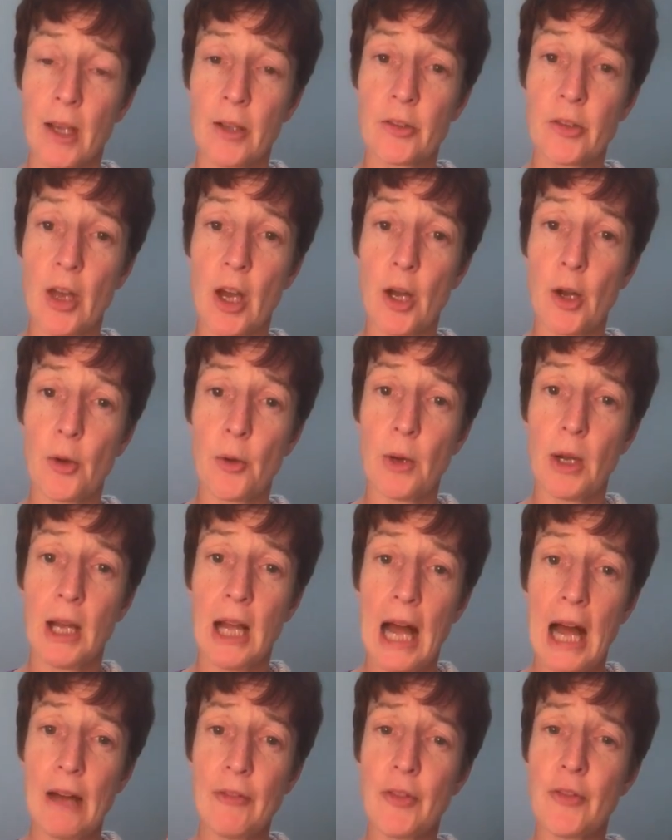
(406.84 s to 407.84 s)
So
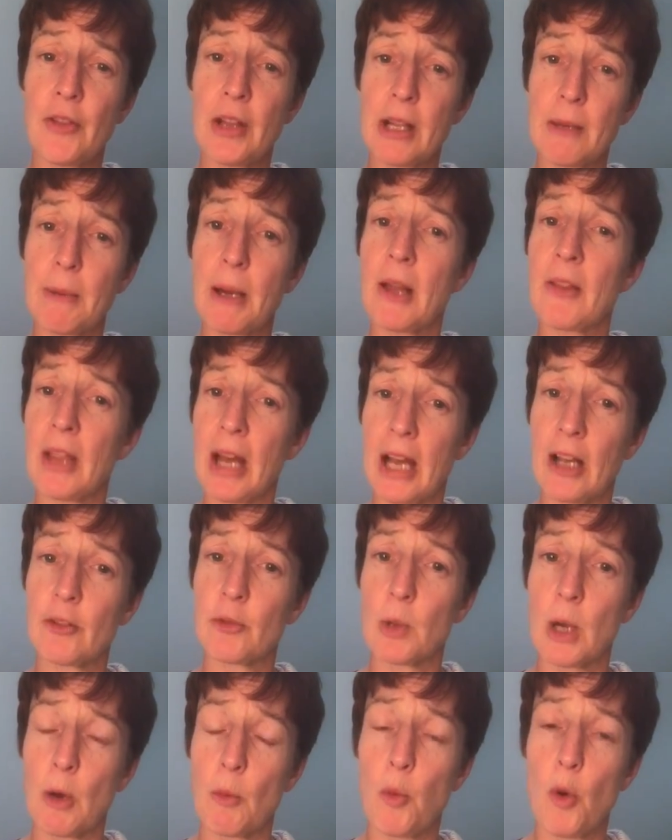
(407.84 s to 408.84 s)
have a think about that
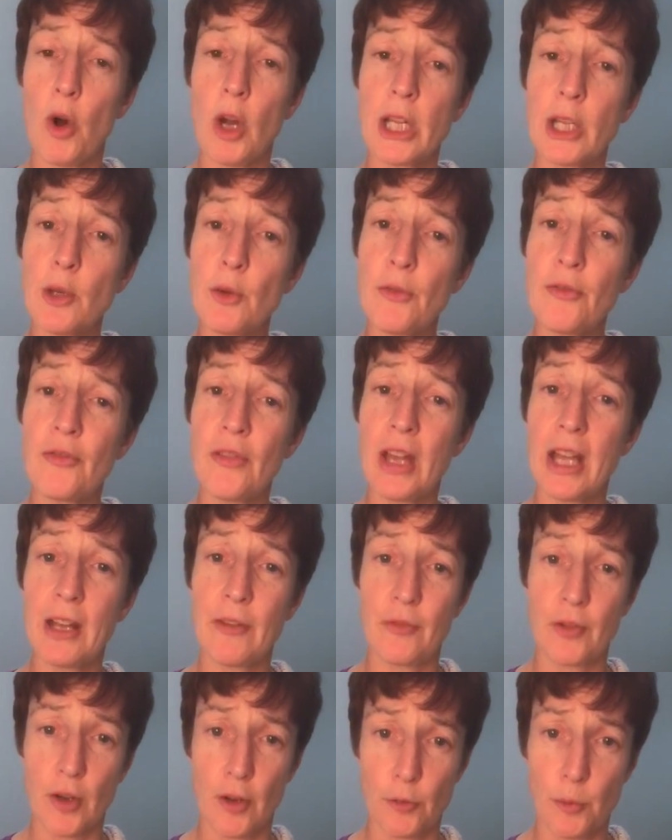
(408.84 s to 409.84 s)
as well. What are you
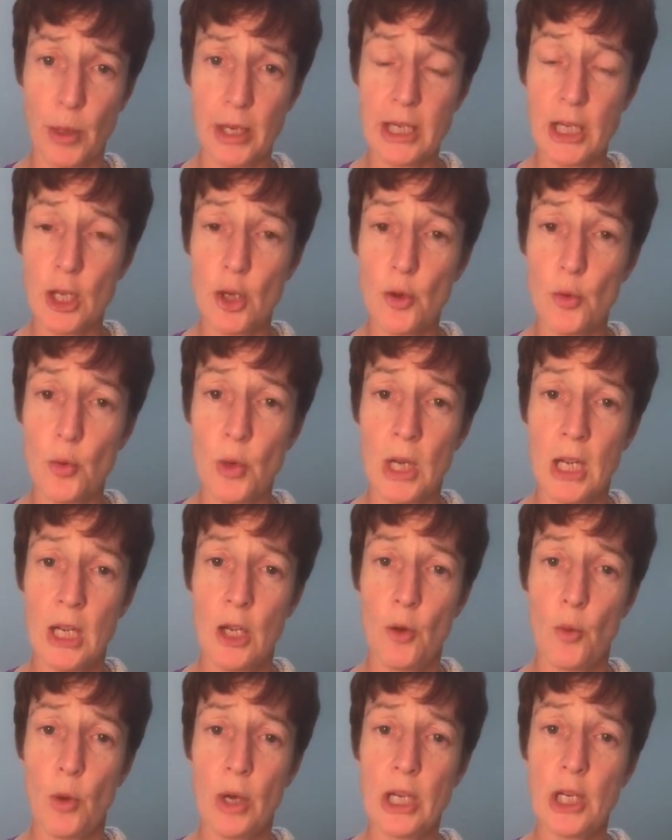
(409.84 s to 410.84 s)
fearful of? When you
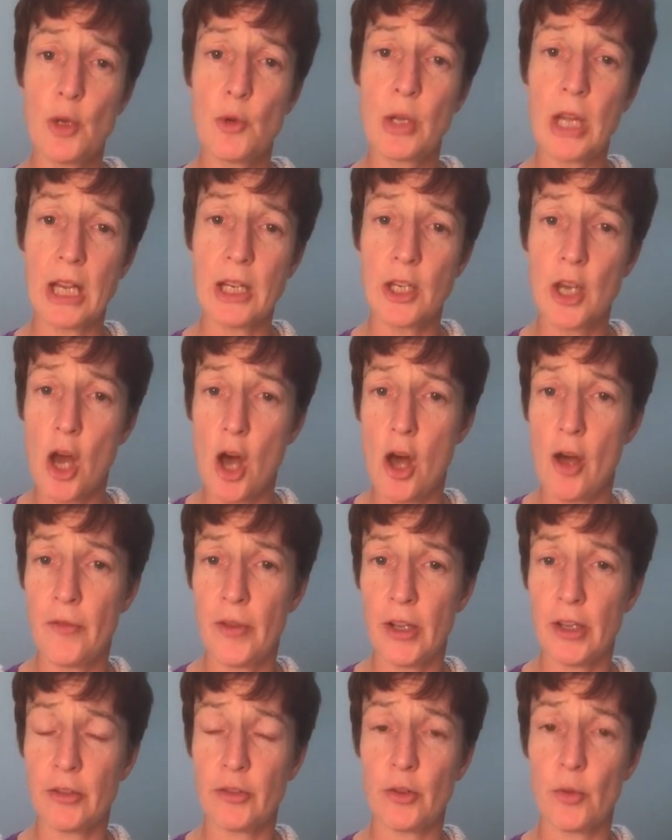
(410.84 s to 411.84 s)
get
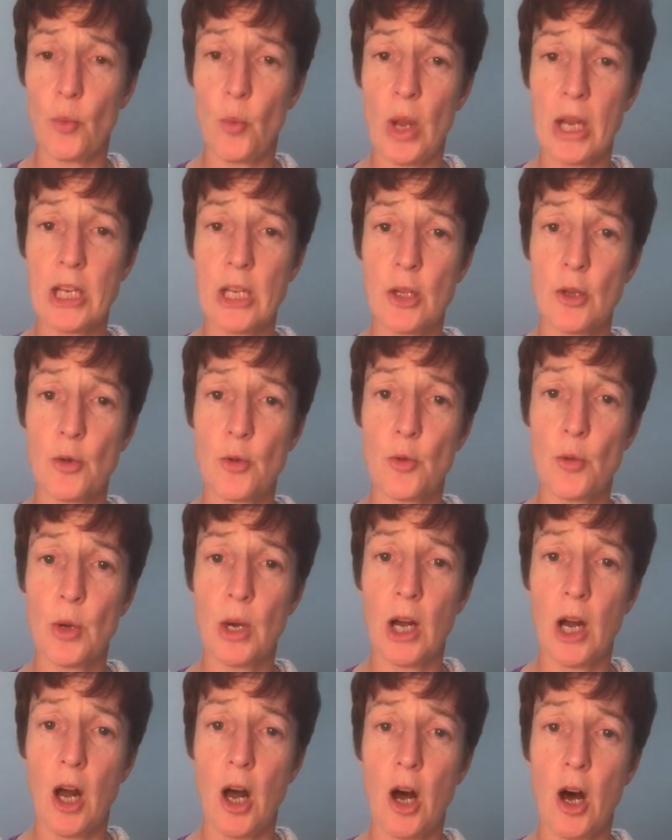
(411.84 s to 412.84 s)
nervous, when
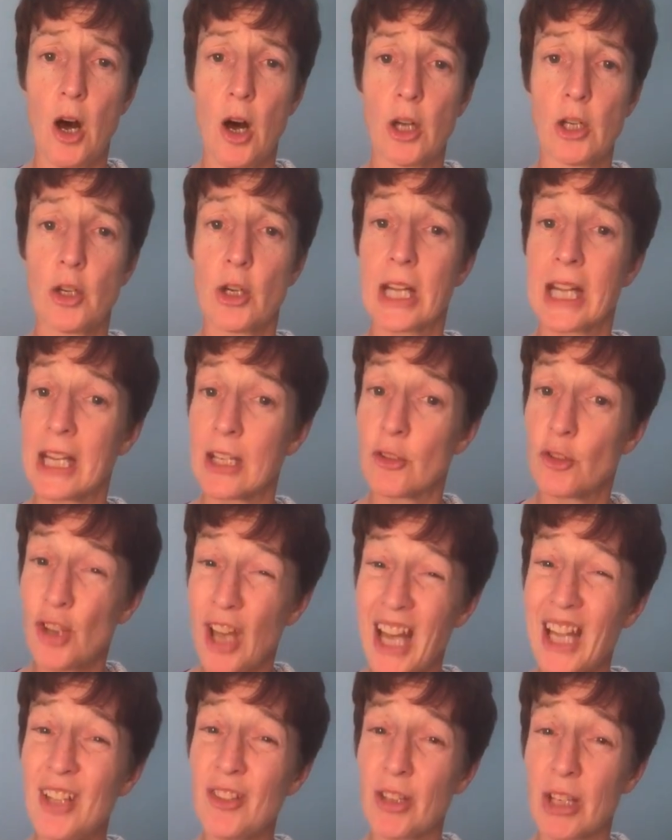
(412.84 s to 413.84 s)
you are looking at
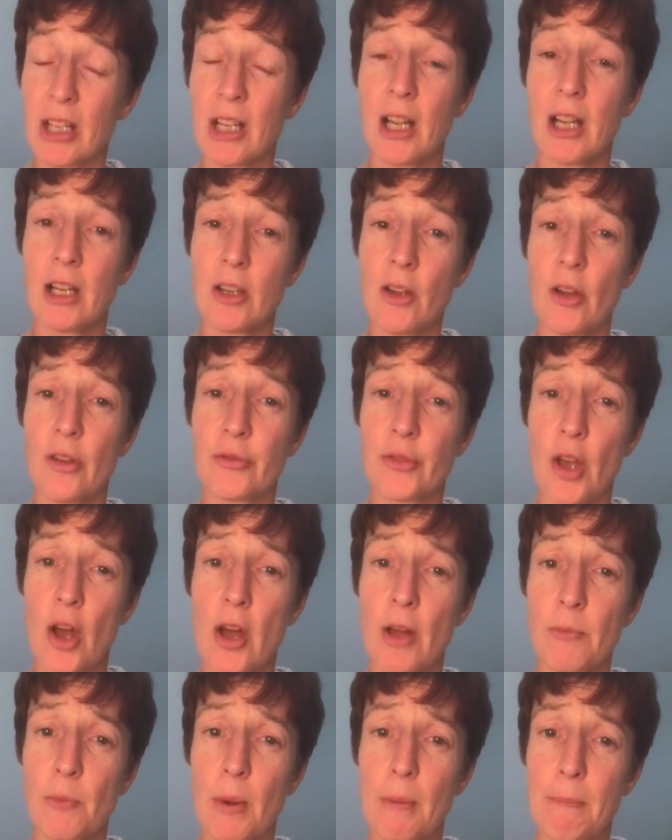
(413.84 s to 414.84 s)
changing, a lot of
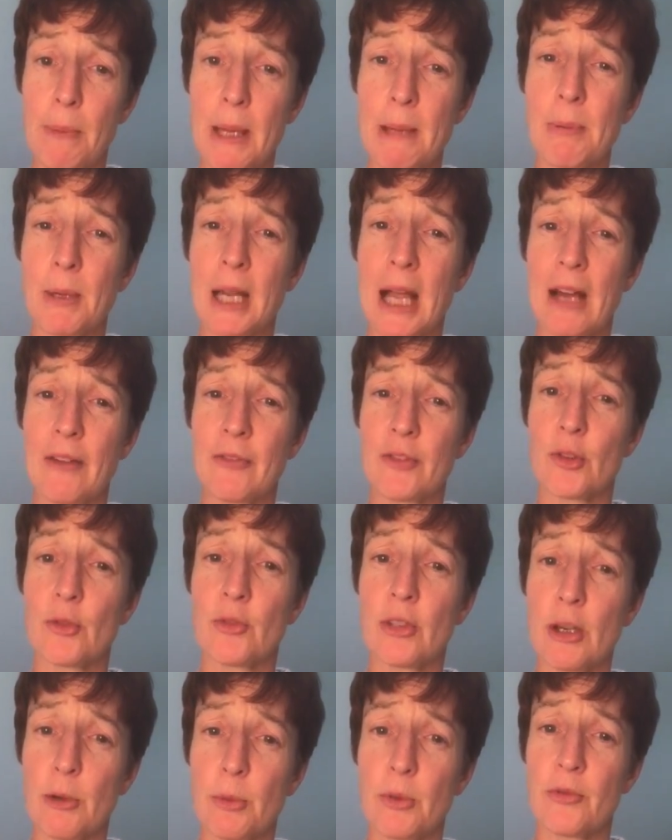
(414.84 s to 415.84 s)
time when people have to
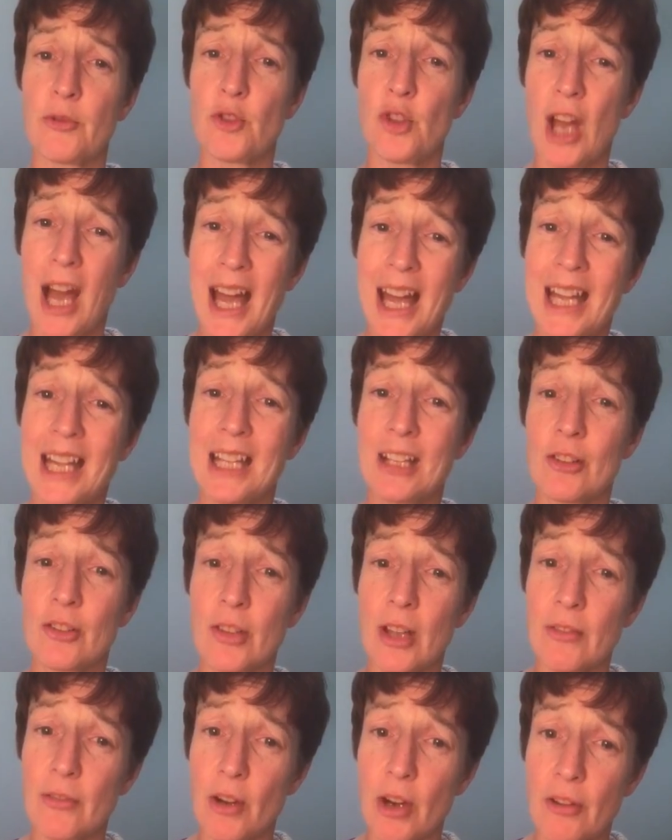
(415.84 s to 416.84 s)
deal with
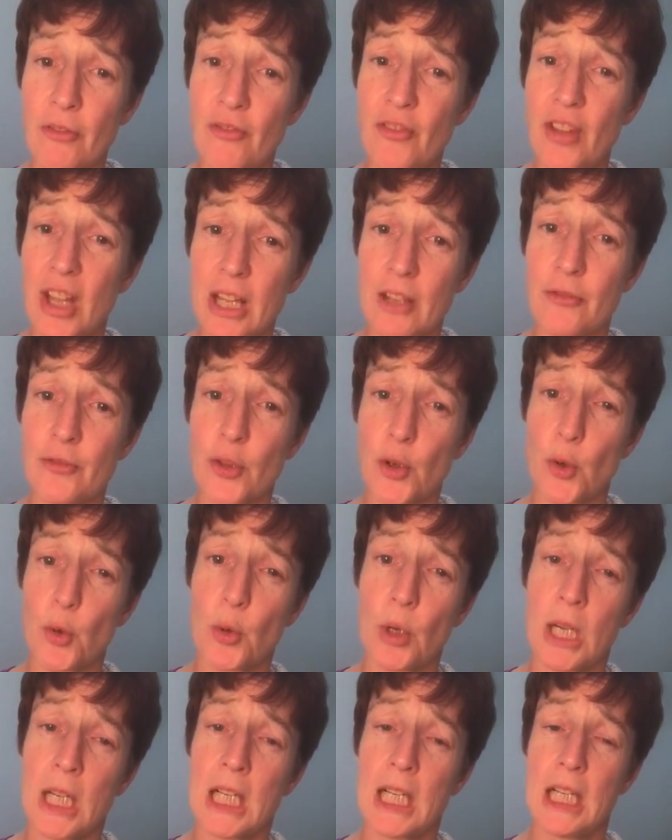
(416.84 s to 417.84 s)
change, they're very
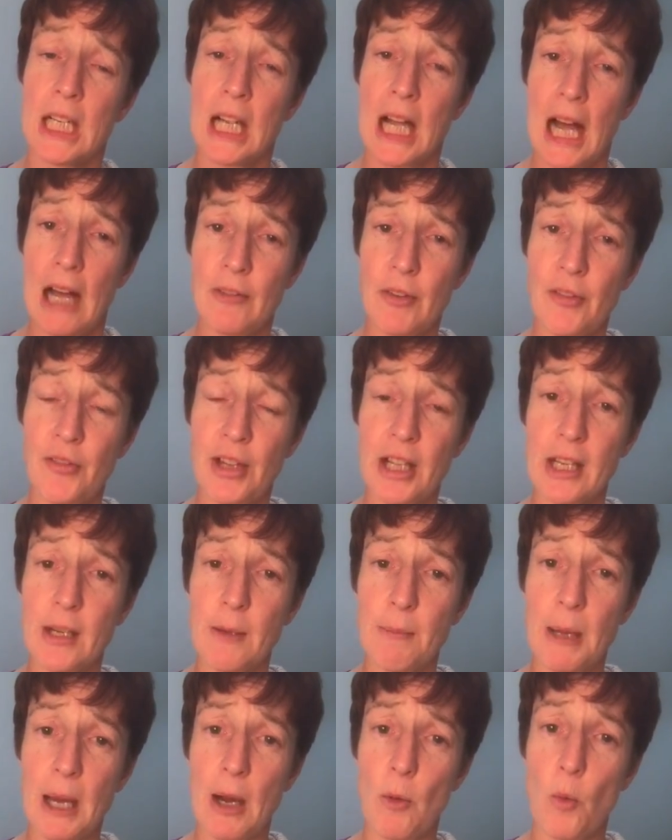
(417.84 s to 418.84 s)
fearful. Have a think
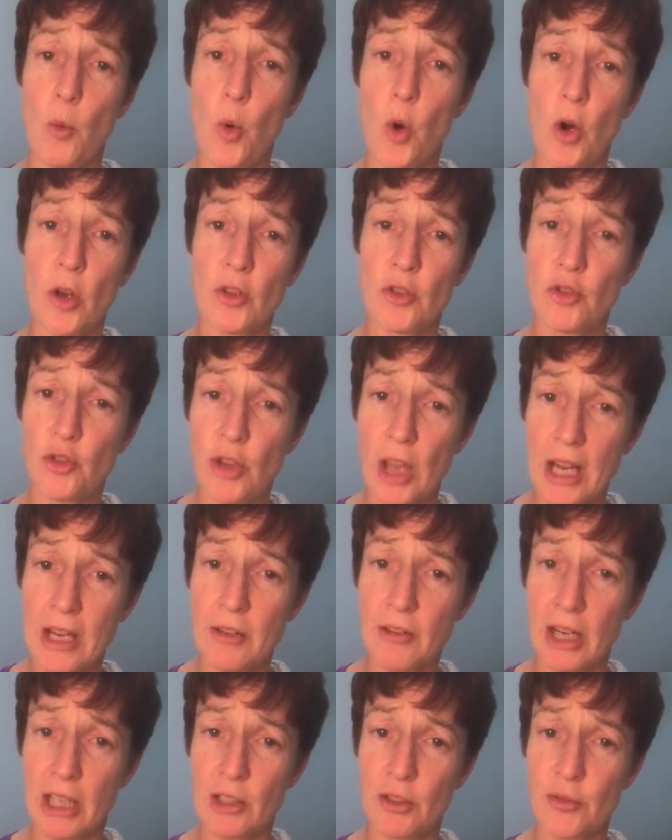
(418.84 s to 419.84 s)
about what
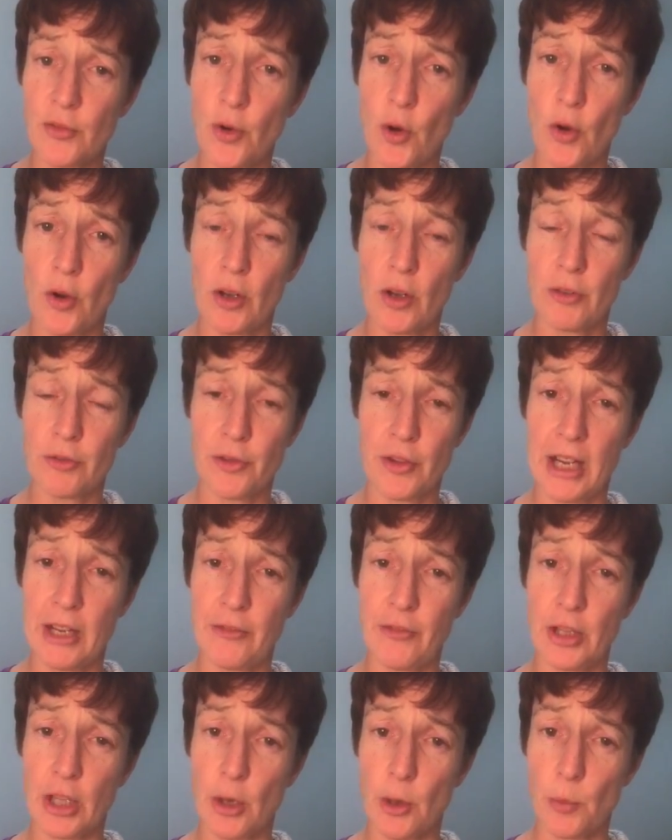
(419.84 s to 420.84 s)
generates
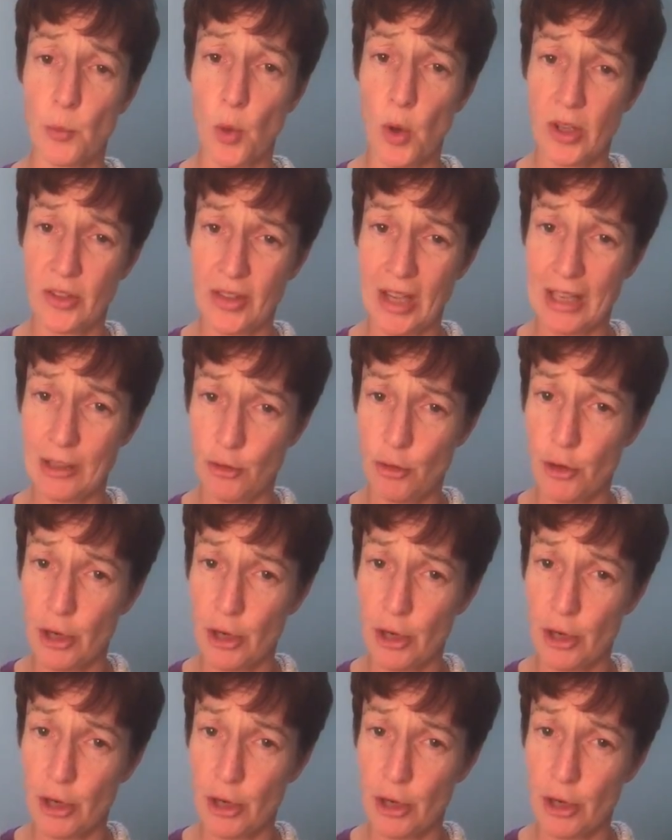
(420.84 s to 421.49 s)
fear for you, and what is that